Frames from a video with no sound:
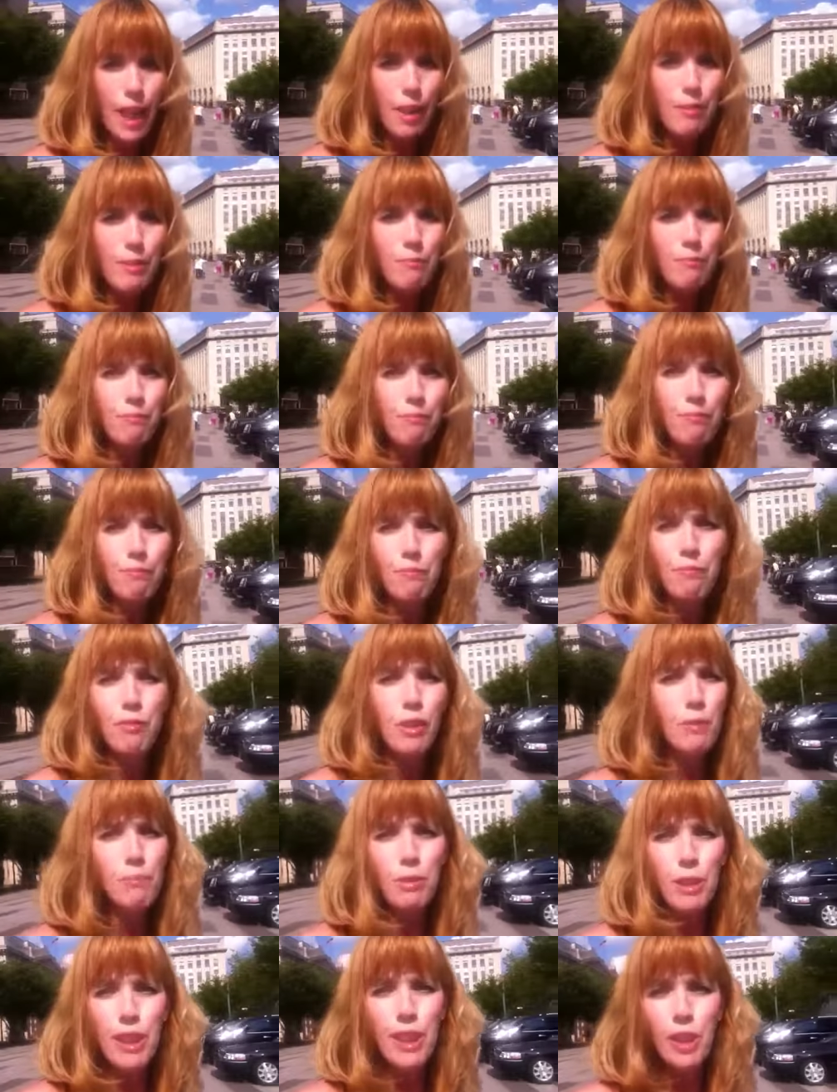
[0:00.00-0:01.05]
I'm in
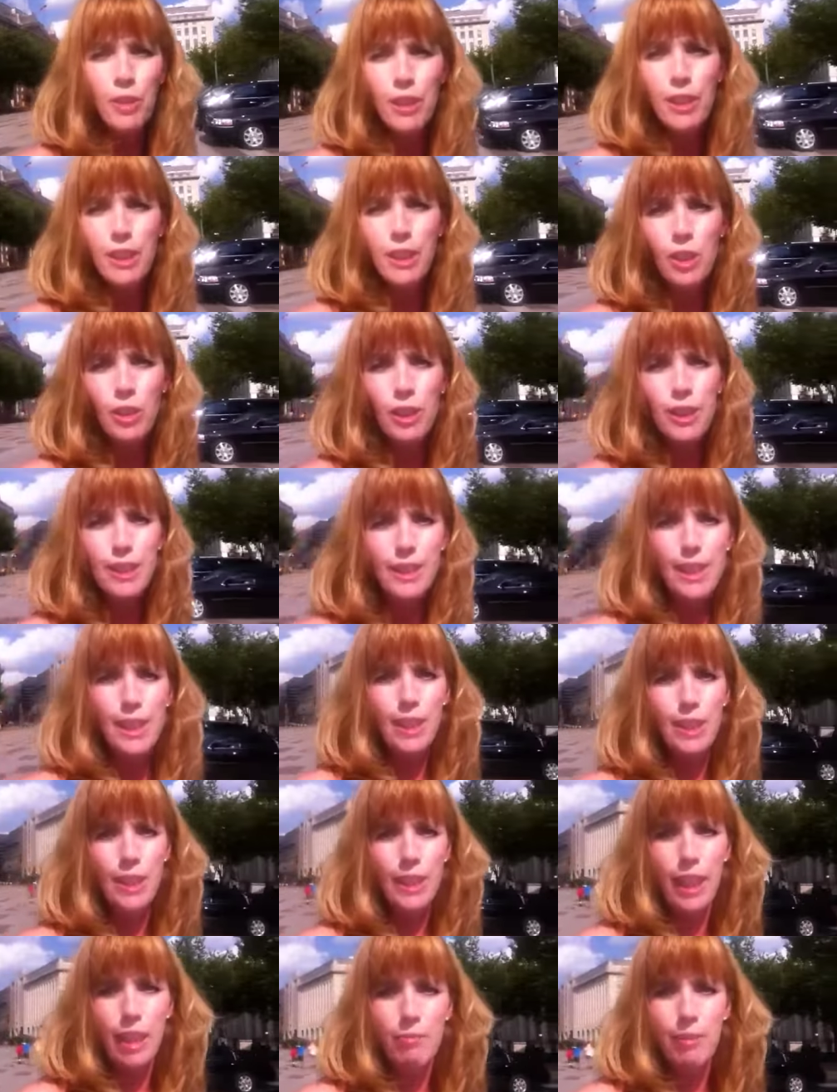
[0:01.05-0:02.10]
for putting Chris Christie
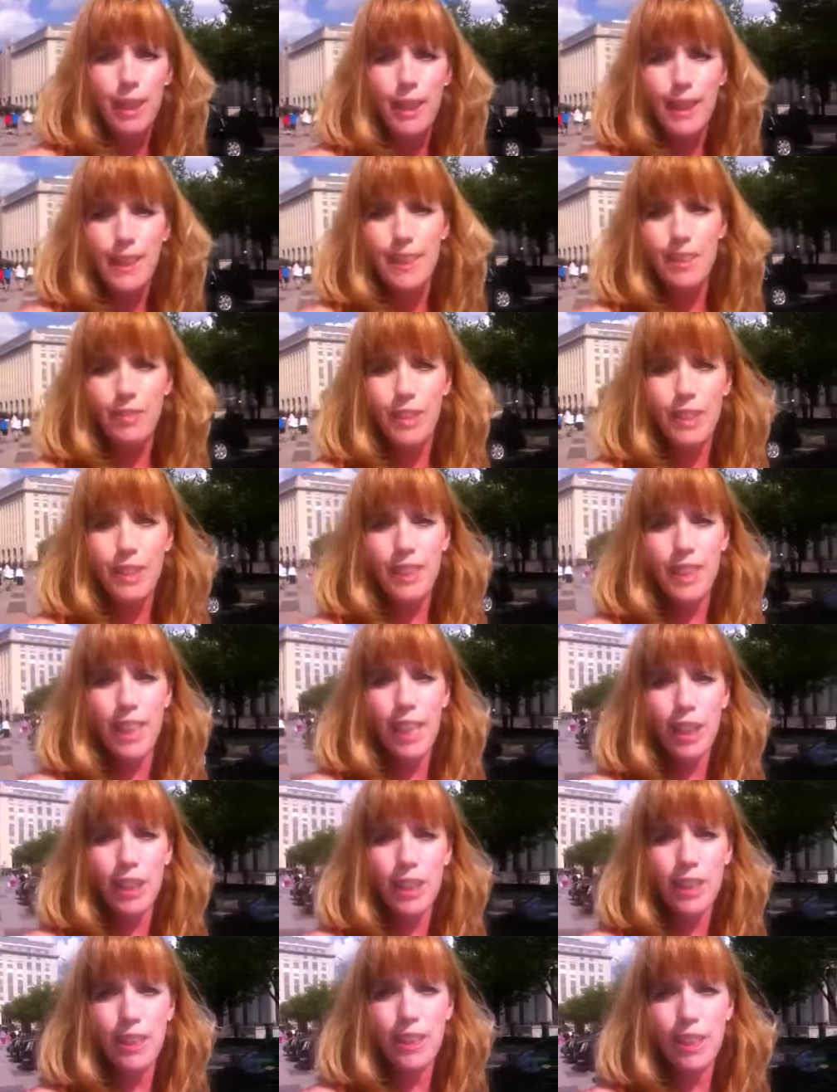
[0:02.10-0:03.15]
in jail because of his
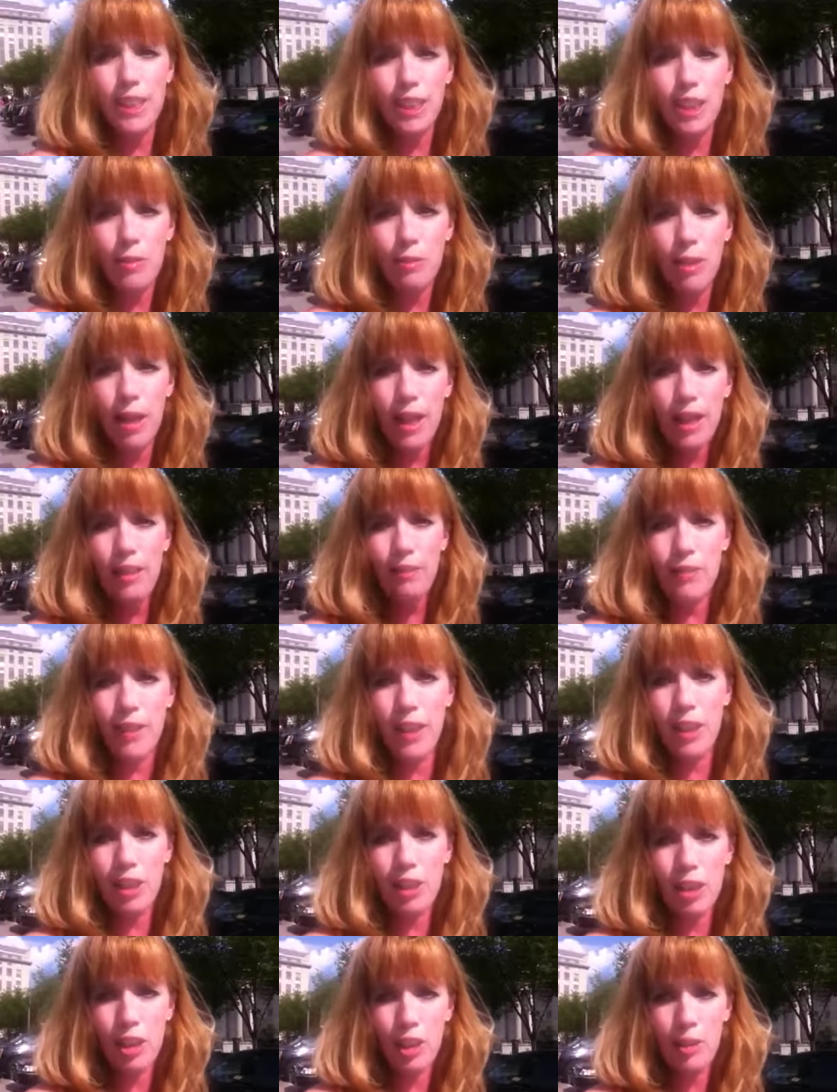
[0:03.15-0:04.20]
connections to the
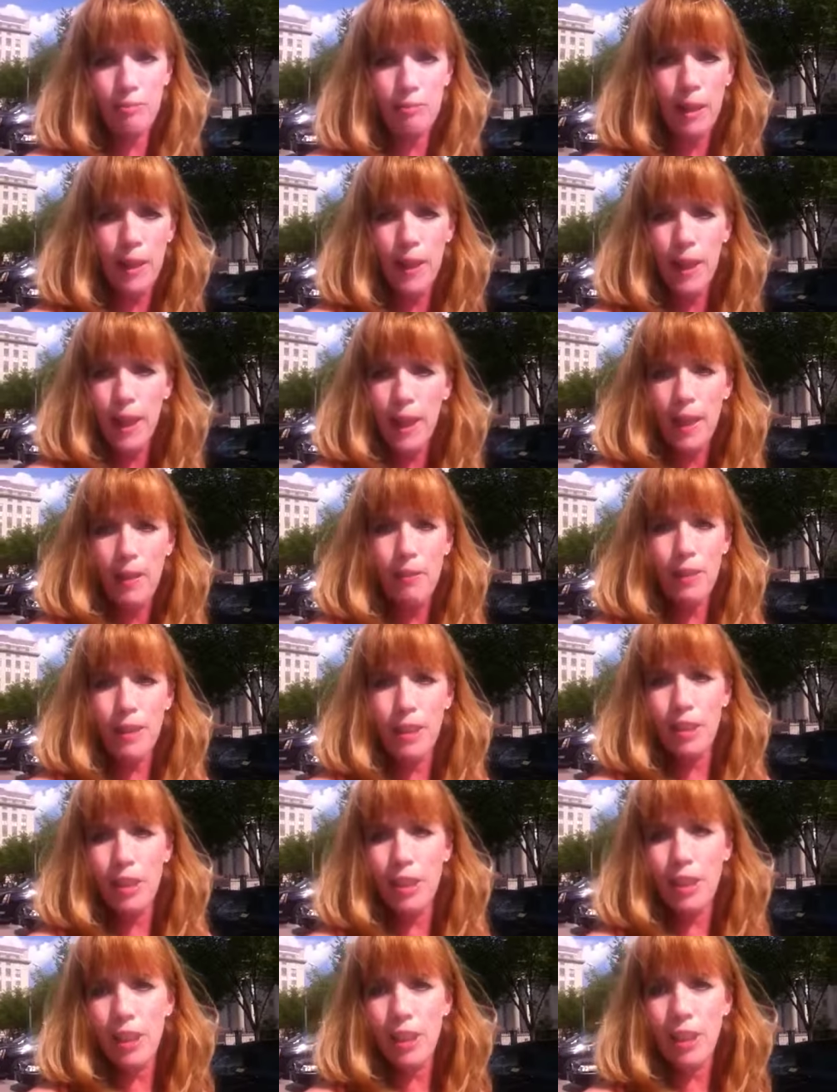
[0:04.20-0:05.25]
Rockefeller Group with
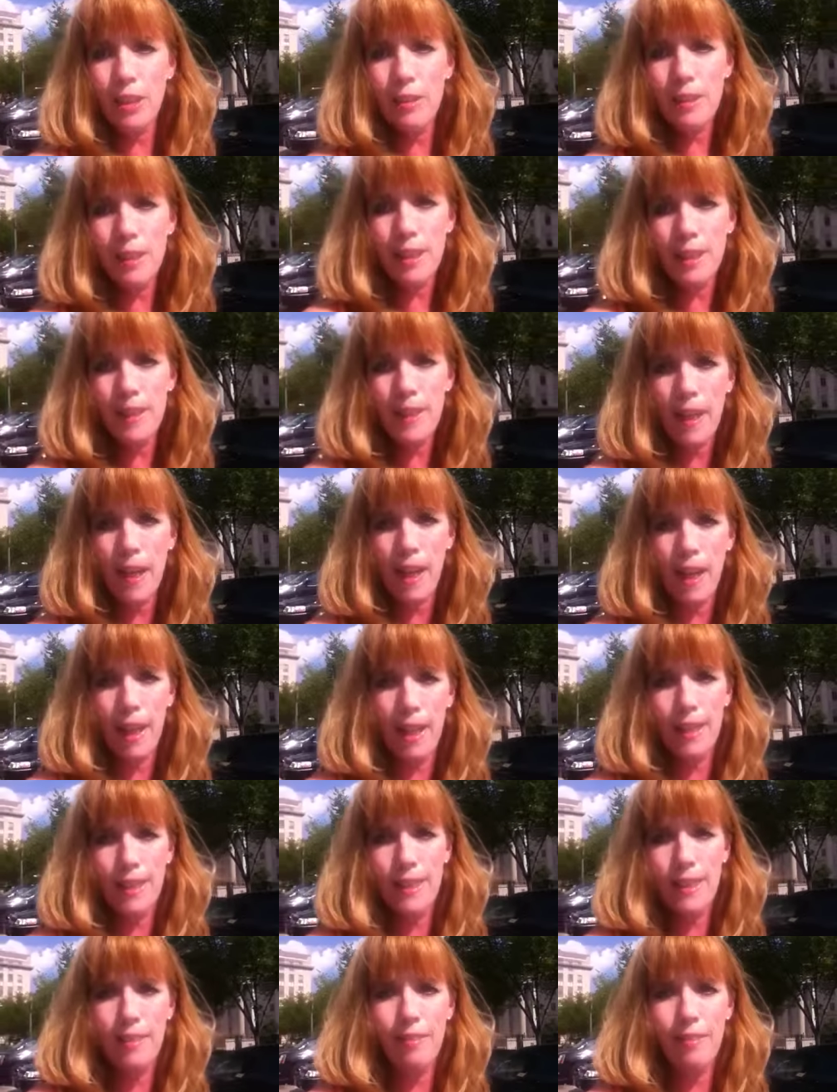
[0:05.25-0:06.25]
their Yakuza ties.